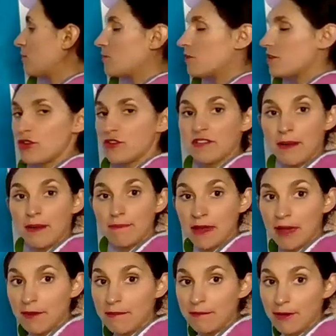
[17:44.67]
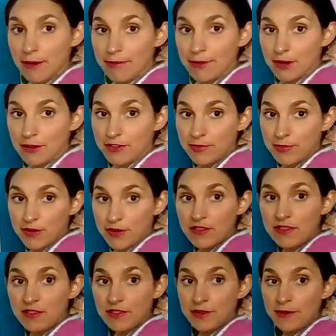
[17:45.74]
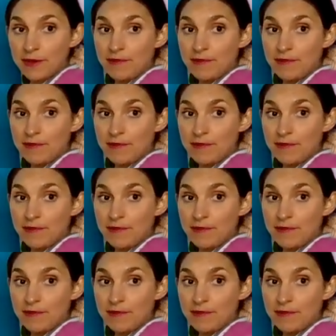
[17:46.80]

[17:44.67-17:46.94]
did you say pink and purple octopus?